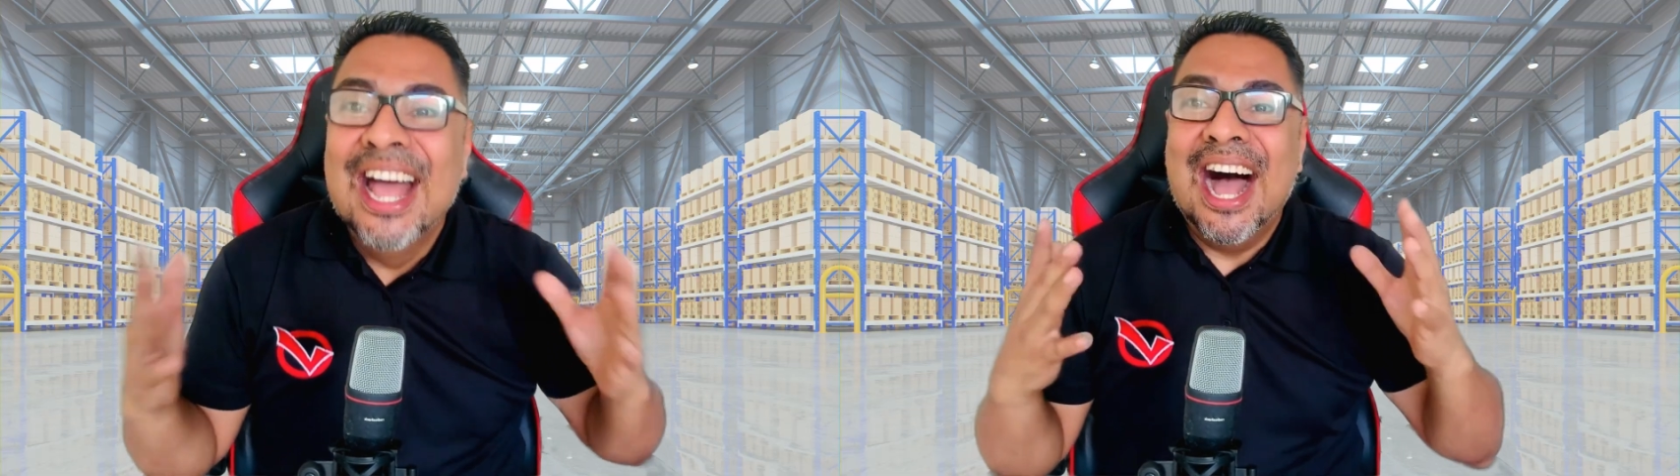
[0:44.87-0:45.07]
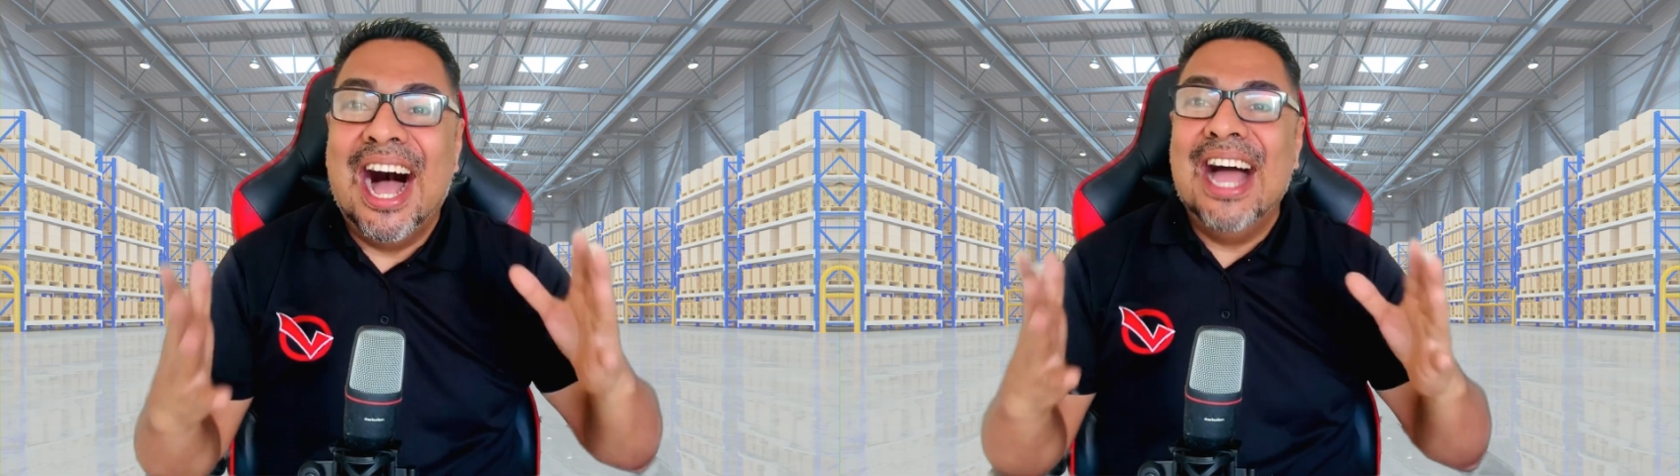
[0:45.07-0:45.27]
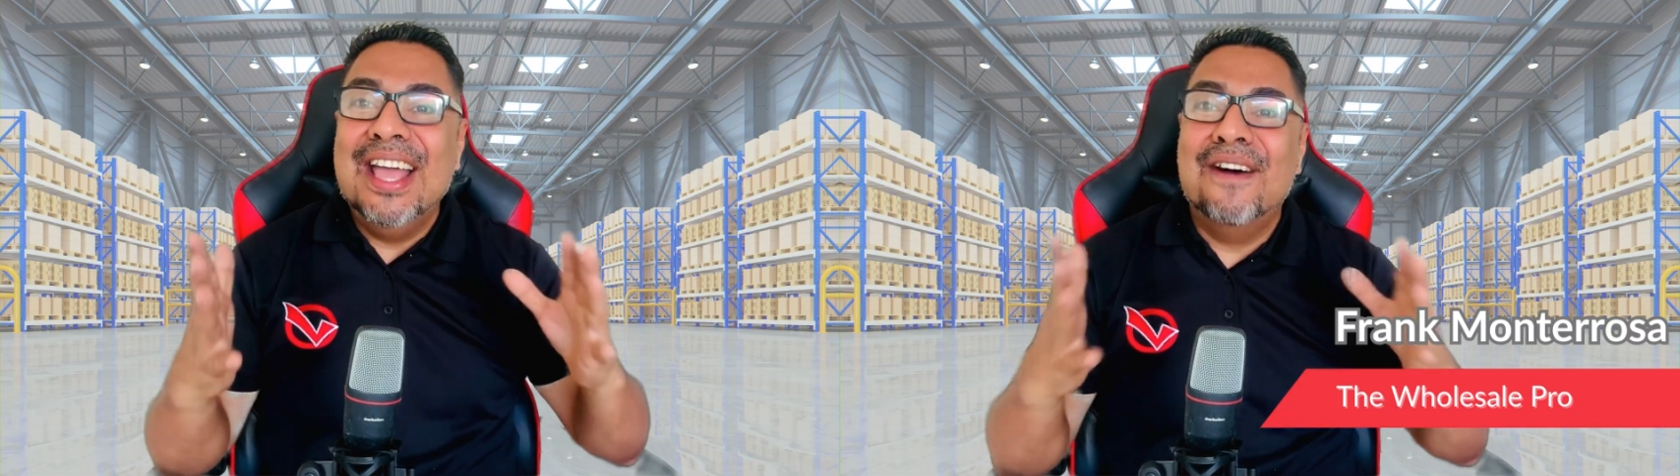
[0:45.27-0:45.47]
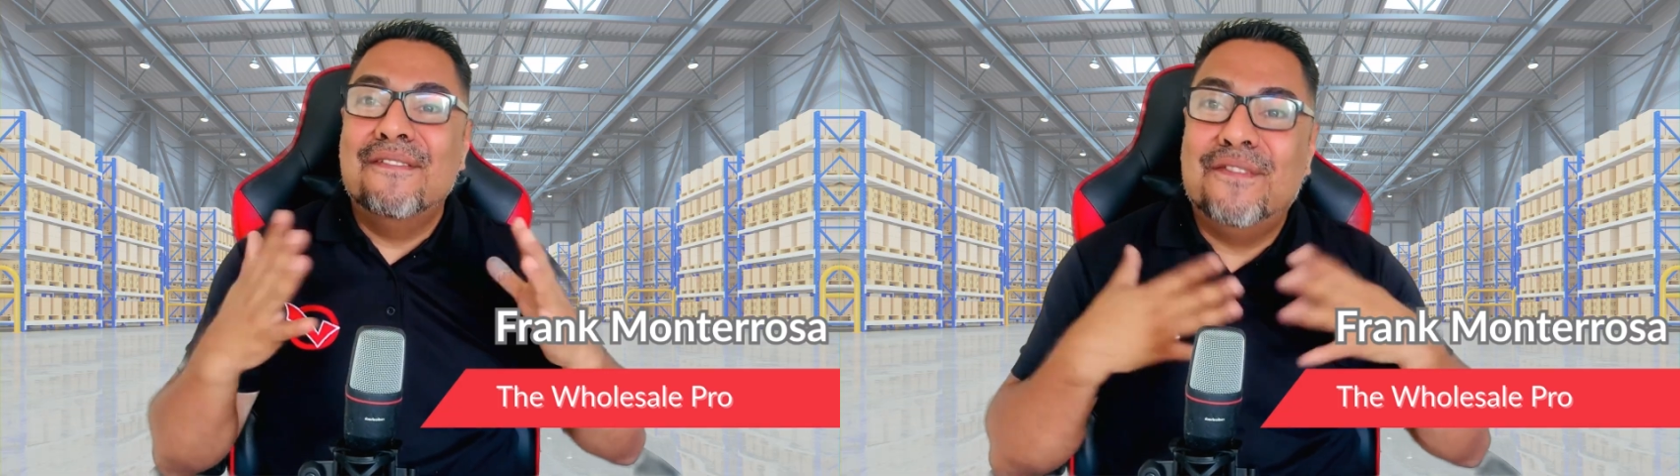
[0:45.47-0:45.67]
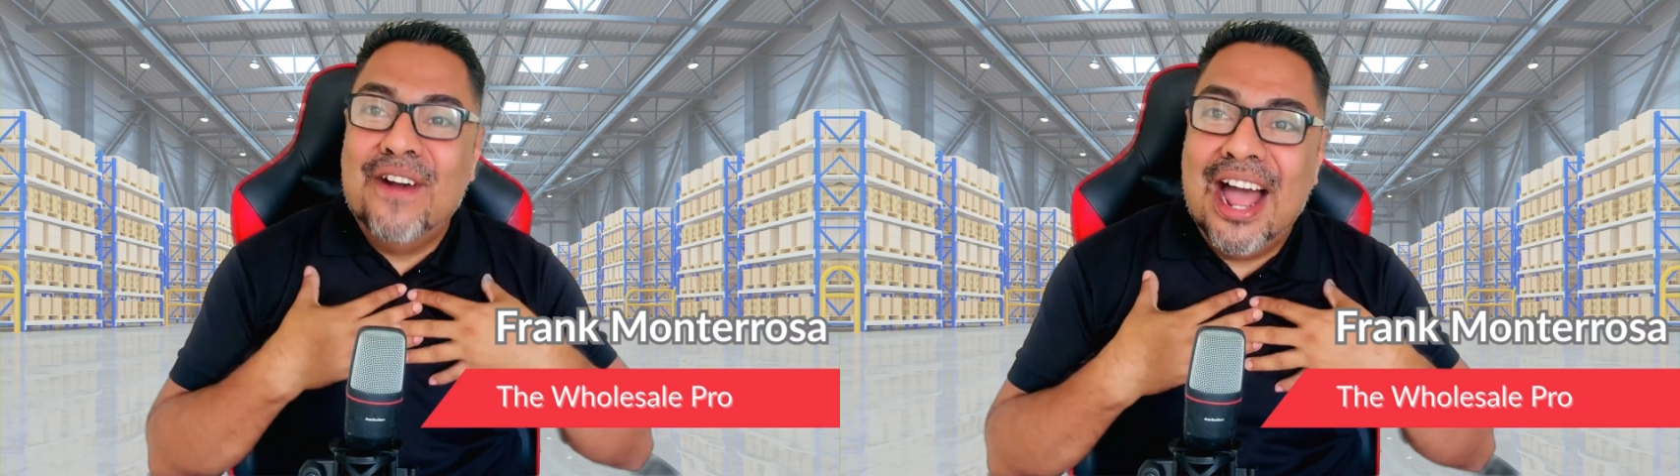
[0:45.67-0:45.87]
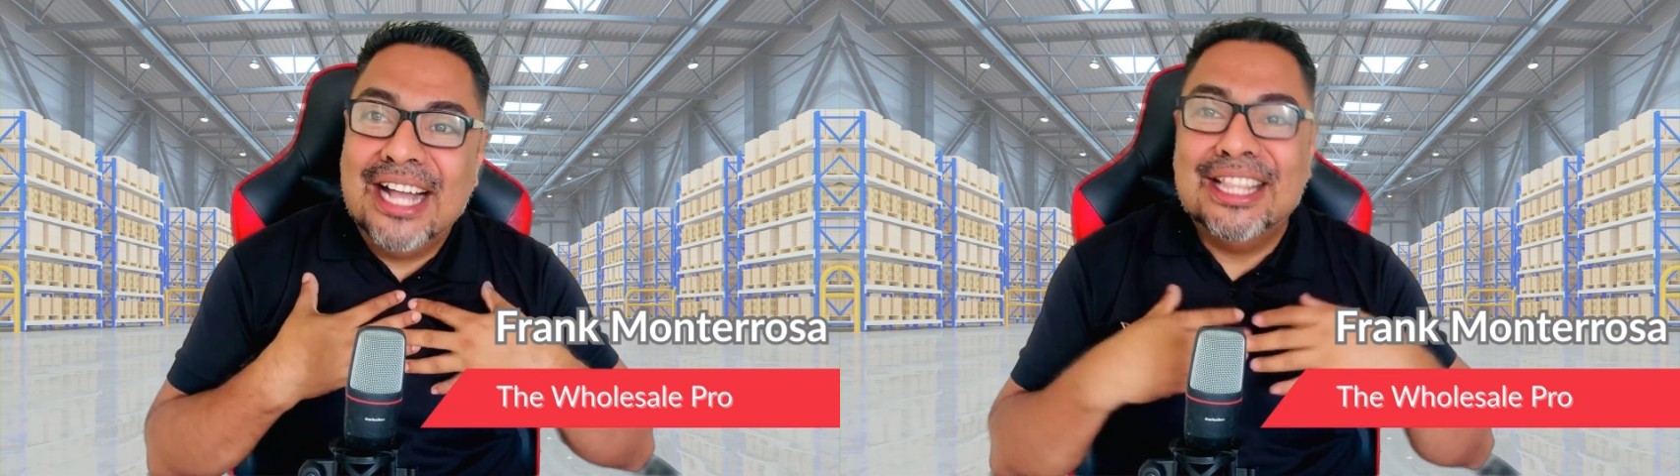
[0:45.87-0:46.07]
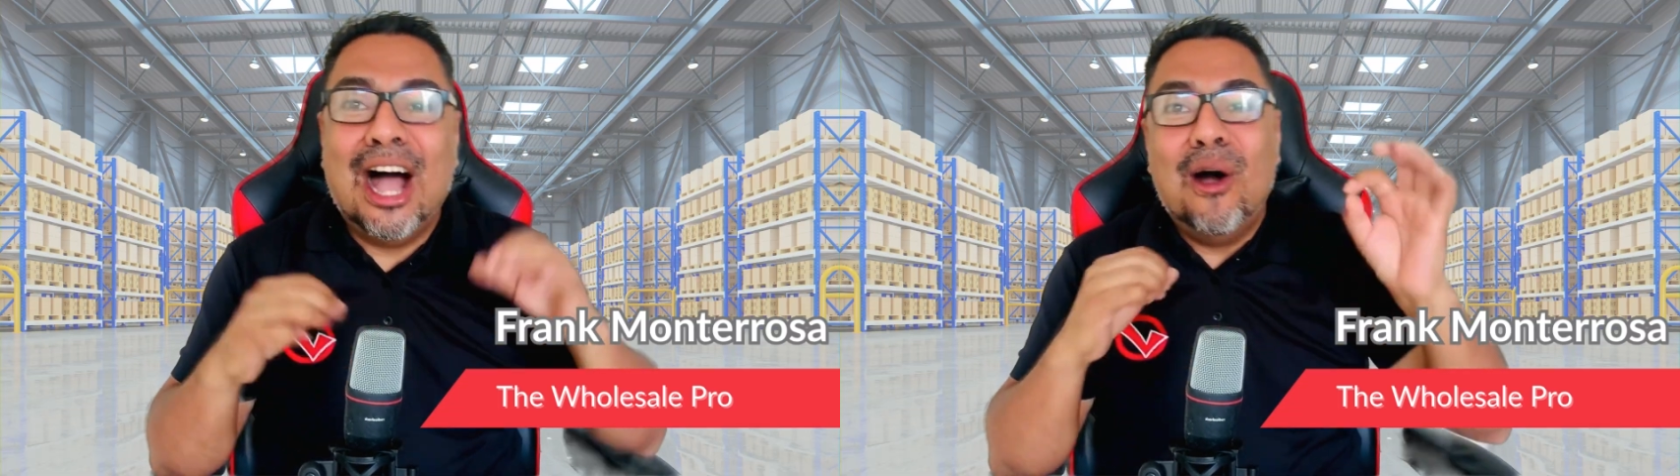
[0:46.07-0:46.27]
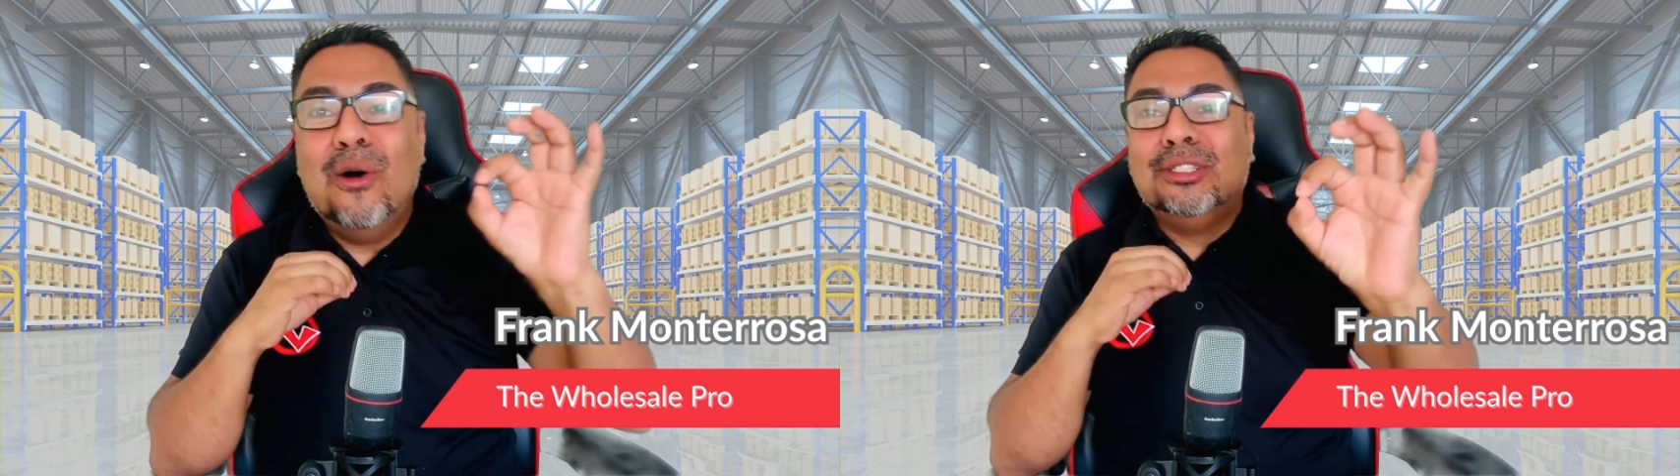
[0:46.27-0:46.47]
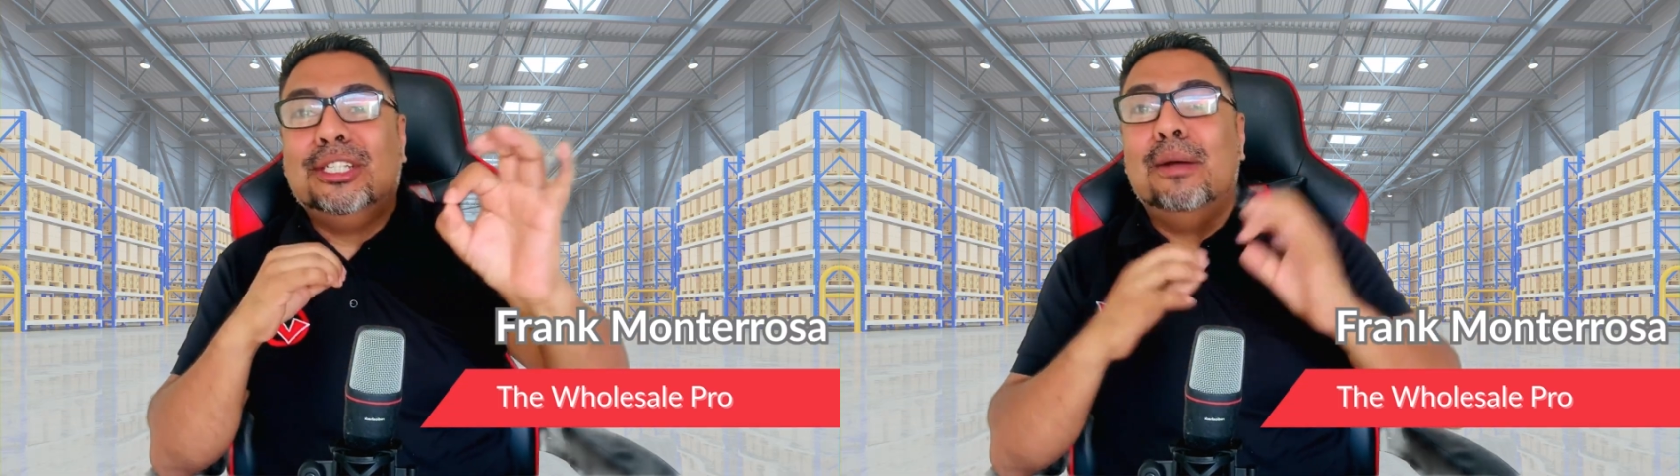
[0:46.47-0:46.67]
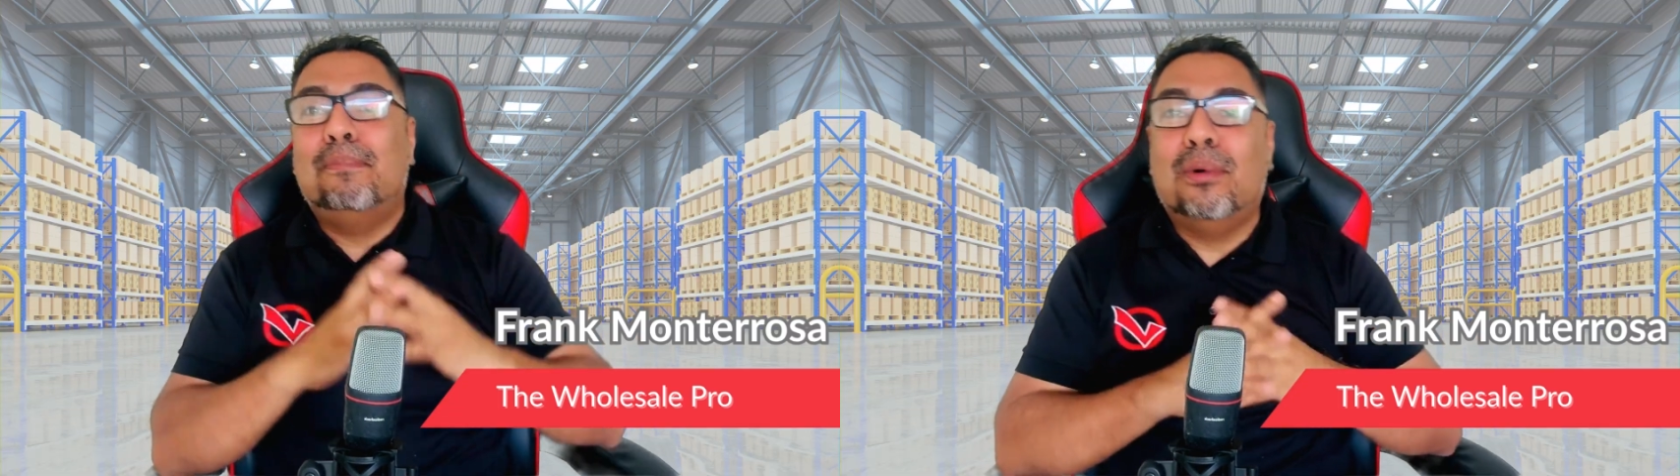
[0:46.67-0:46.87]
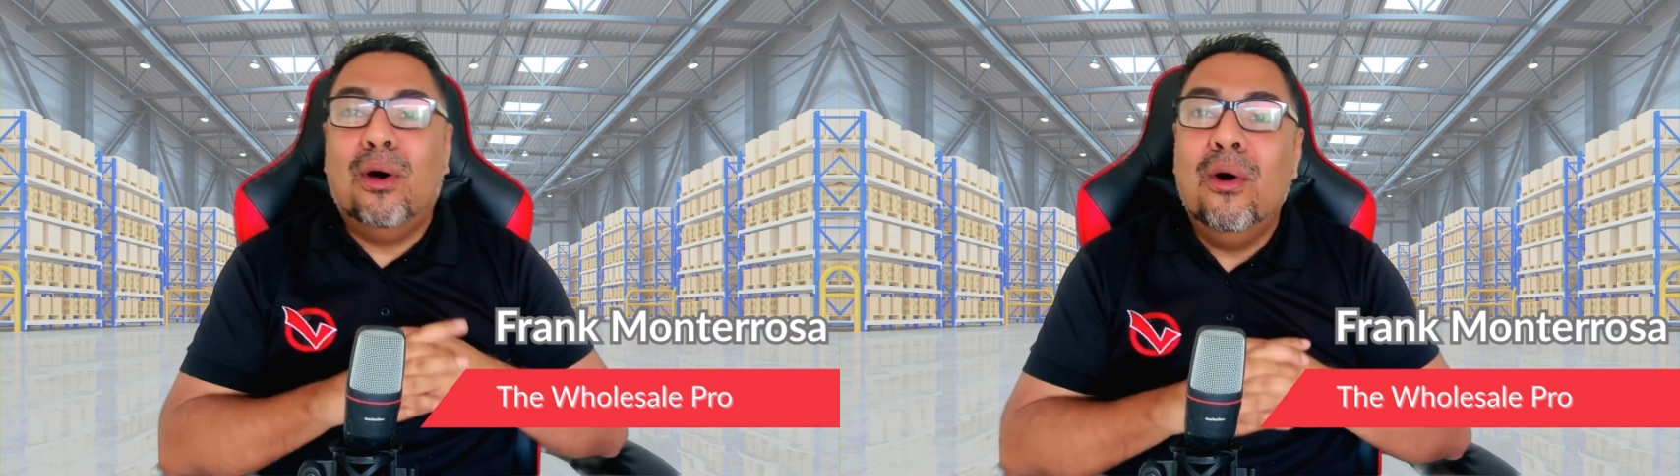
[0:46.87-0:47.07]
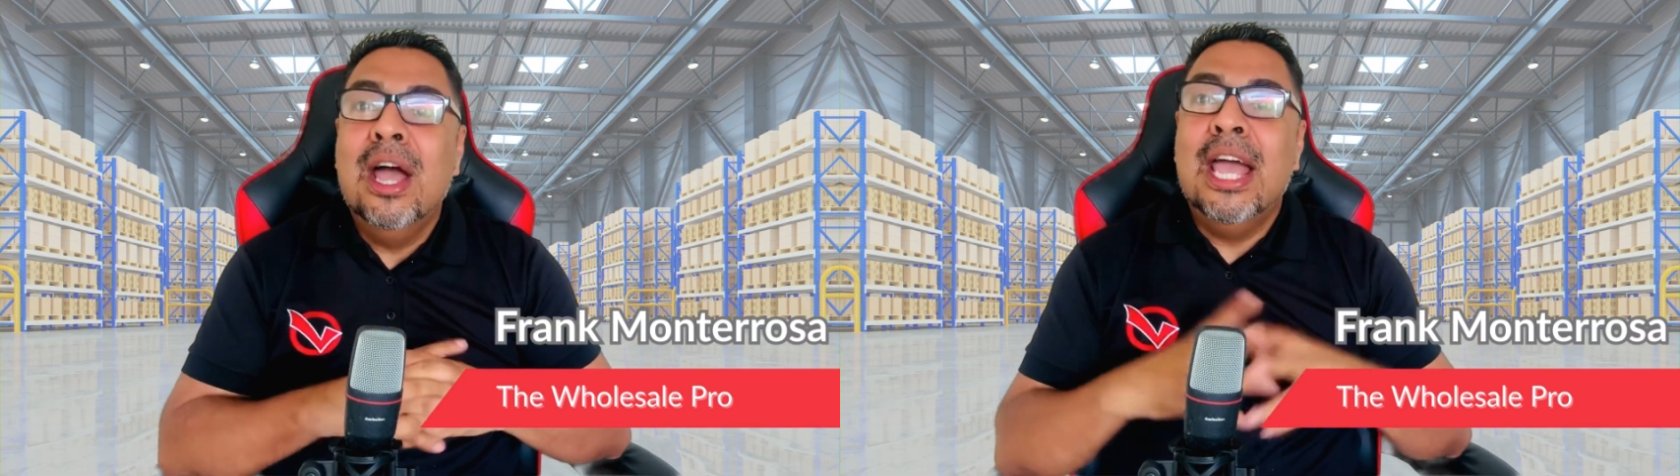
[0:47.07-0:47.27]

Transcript: I am Frank, the Wholesale Pro,